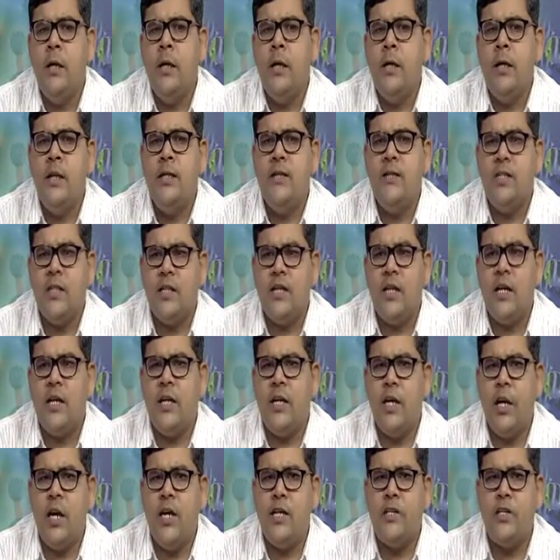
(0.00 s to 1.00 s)
in such an
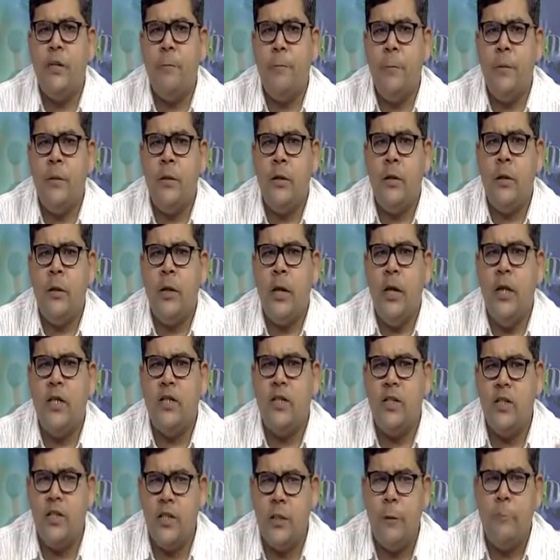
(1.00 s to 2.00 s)

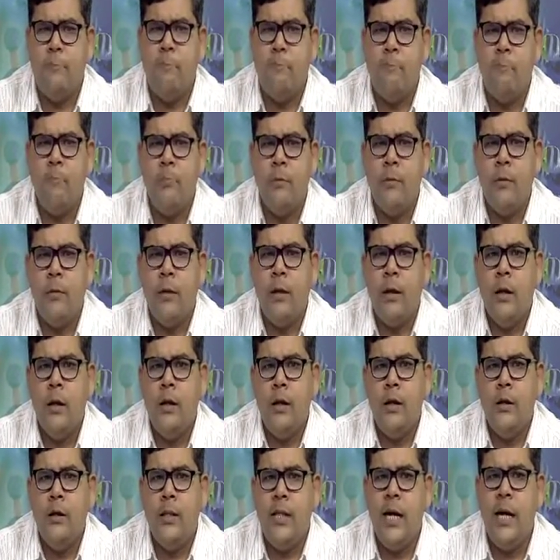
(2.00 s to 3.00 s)
relationship
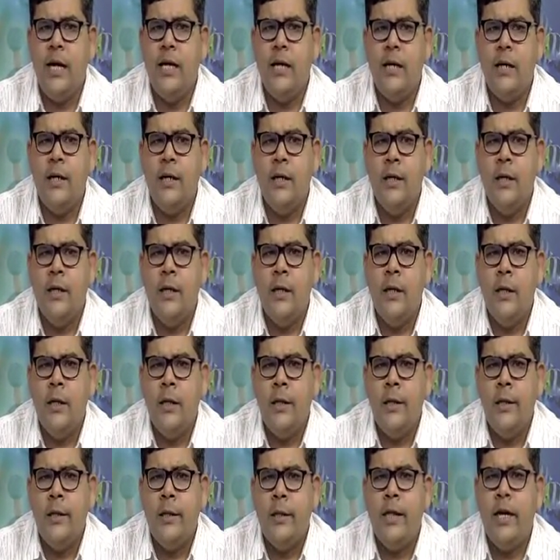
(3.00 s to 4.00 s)
that
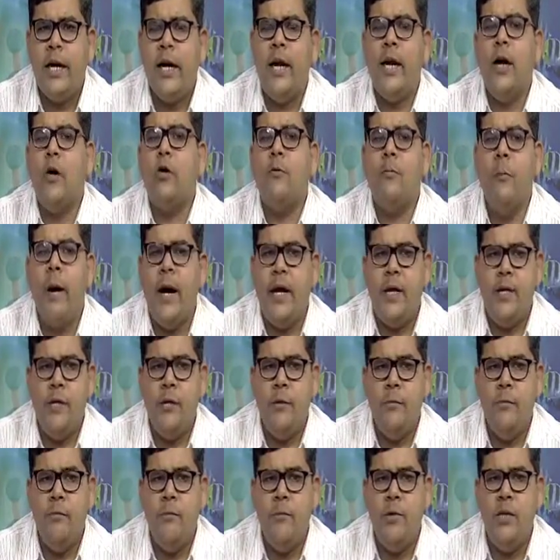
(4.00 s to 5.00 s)
they cannot marry,
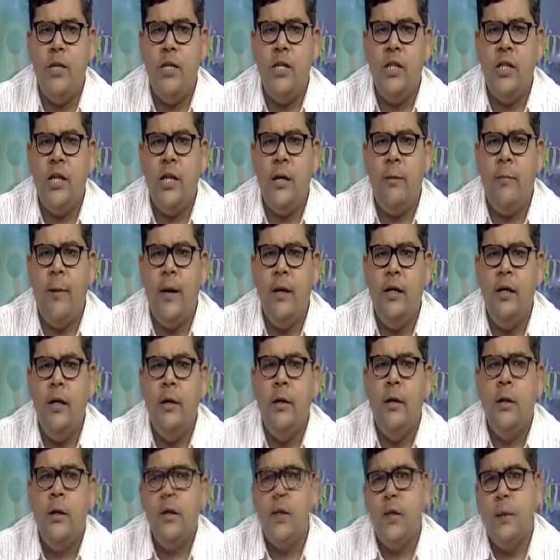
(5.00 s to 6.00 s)
meaning thereby
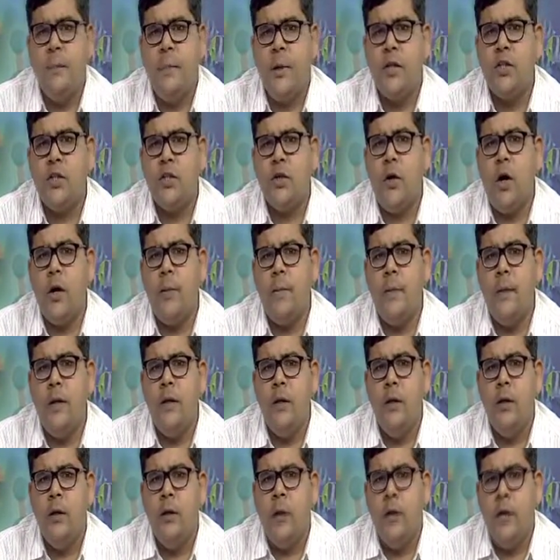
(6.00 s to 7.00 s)
they must not
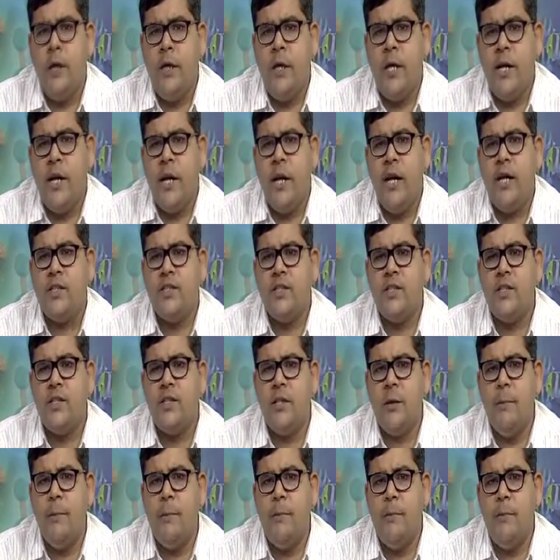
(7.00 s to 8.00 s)
be in a
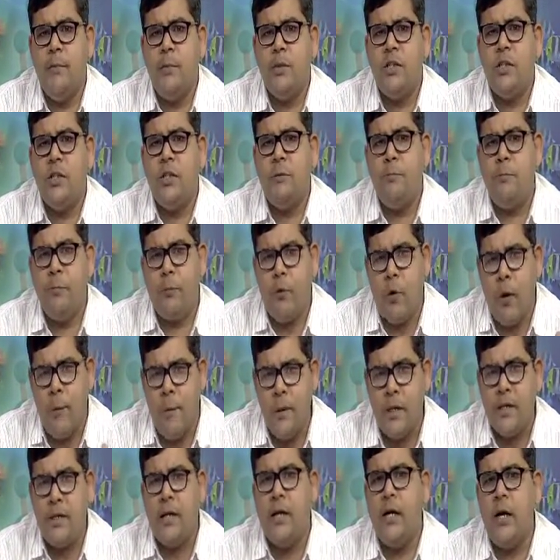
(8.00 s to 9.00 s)
relationship which is
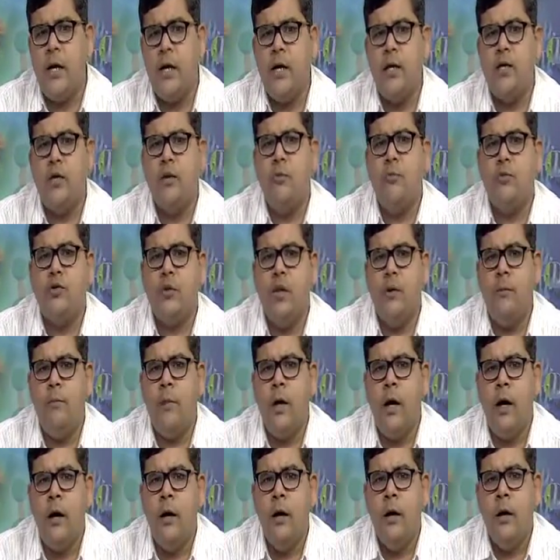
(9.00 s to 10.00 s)
prohibited under the Muslim
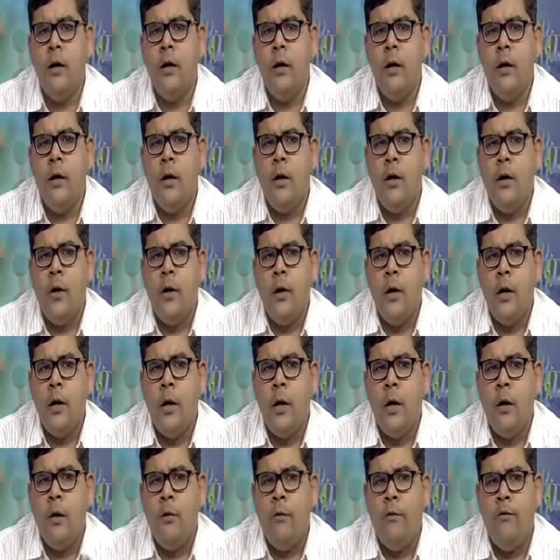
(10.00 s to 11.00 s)
law
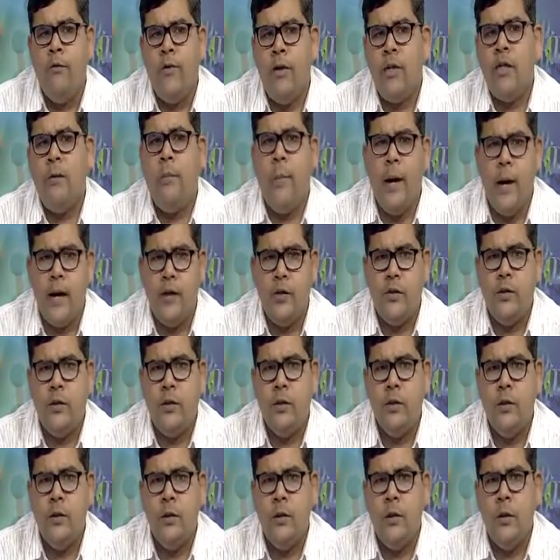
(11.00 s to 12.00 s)
for the marriage.
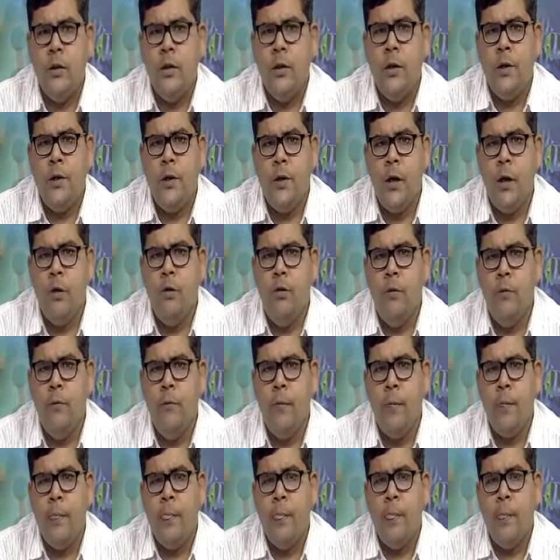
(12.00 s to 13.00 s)
Now,
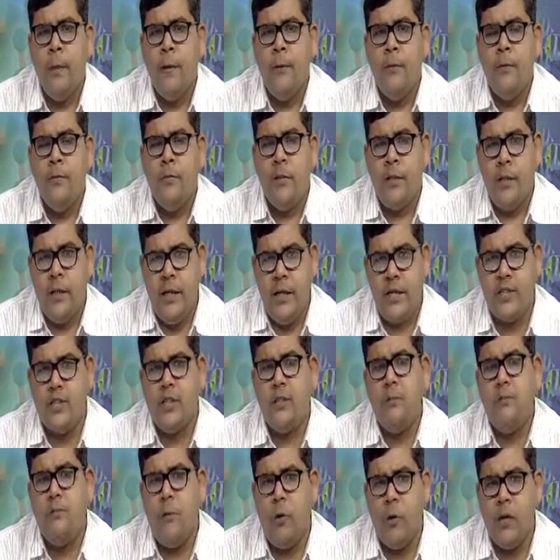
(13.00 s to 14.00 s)
the
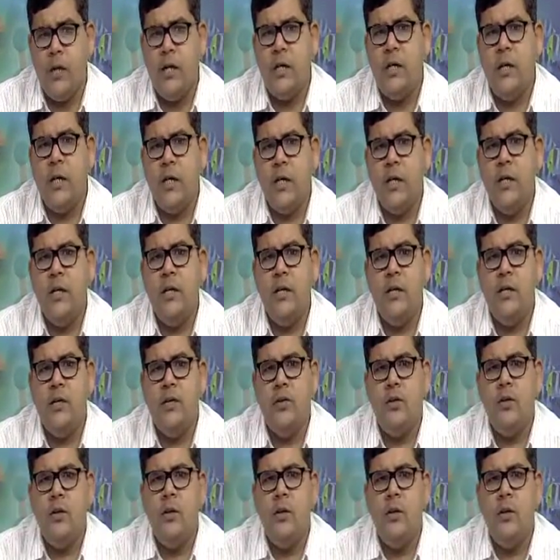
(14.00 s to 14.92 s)
next important category is